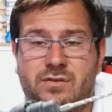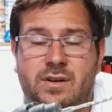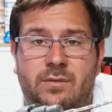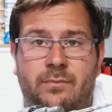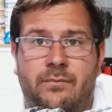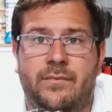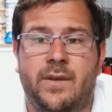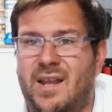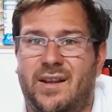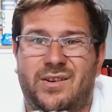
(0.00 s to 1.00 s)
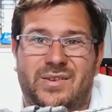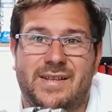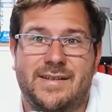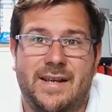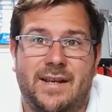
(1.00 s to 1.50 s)
drill and I got
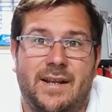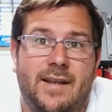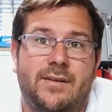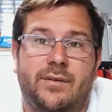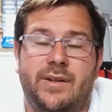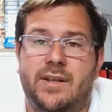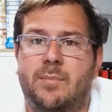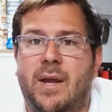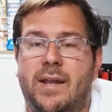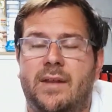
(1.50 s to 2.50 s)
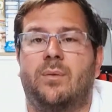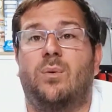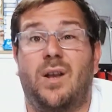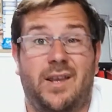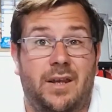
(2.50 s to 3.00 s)
this secondhand on eBay in a
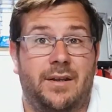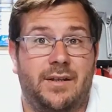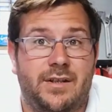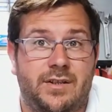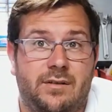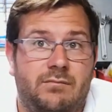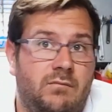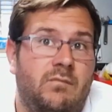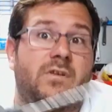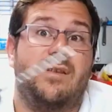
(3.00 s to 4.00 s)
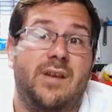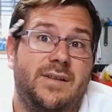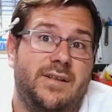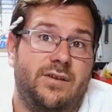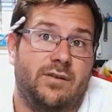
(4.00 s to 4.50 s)
working condition for
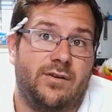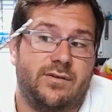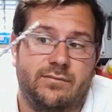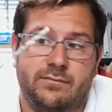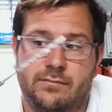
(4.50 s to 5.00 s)
€30.